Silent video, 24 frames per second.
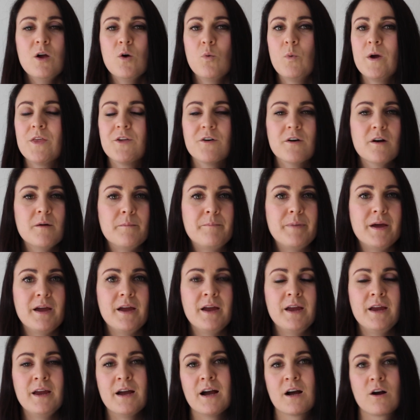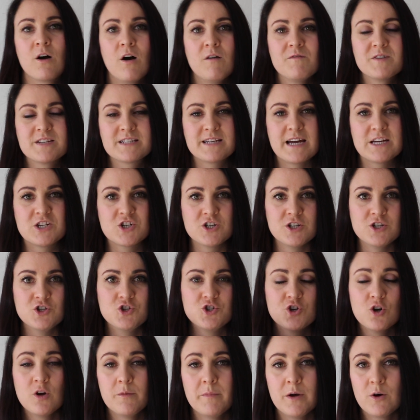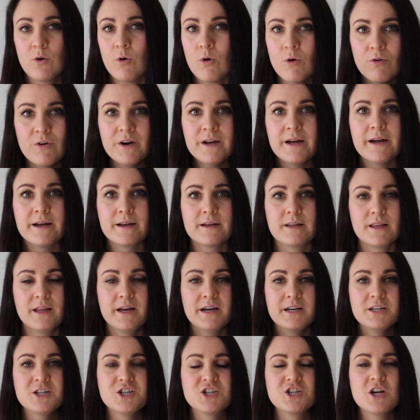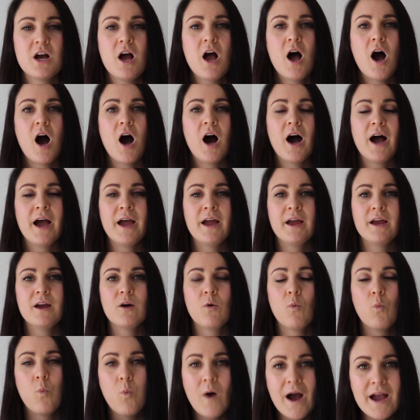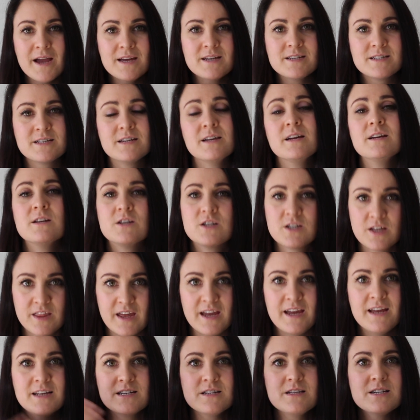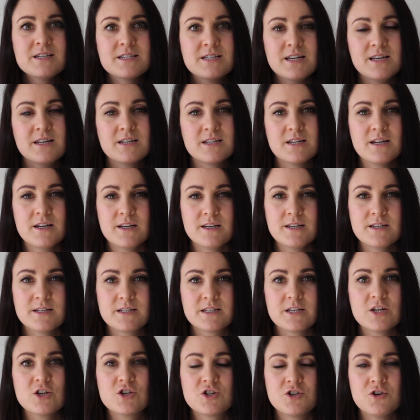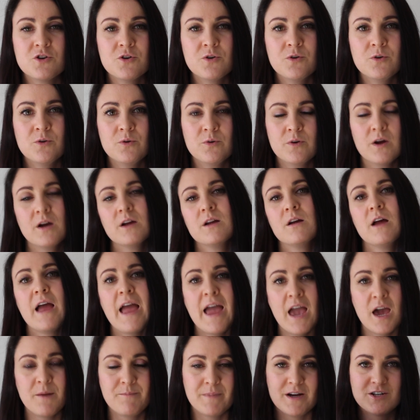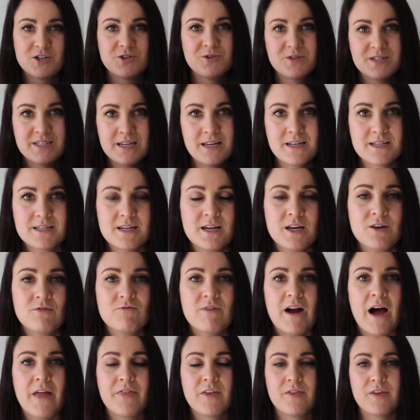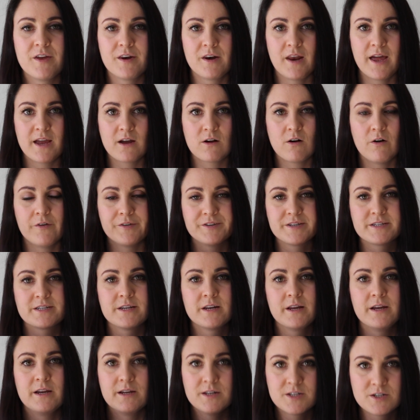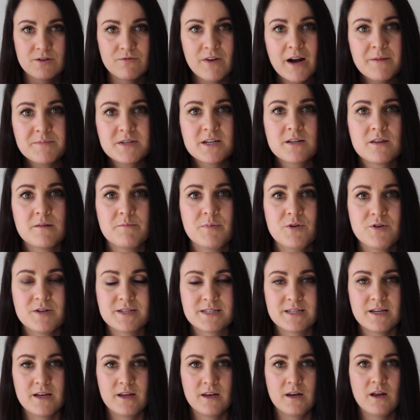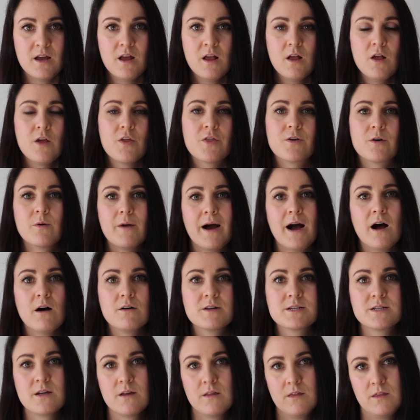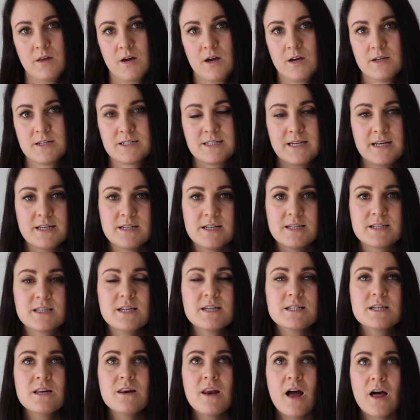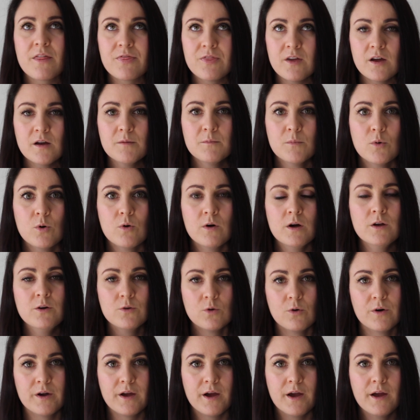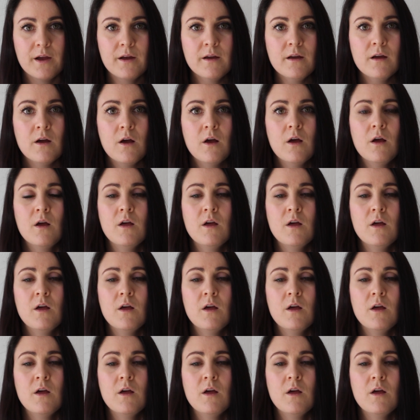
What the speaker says: whether it be a conversation in German or in English. I wait to the end of the sentence to add my 2 cents in rather than like constantly interrupting the person throughout the sentence. There's nothing more annoying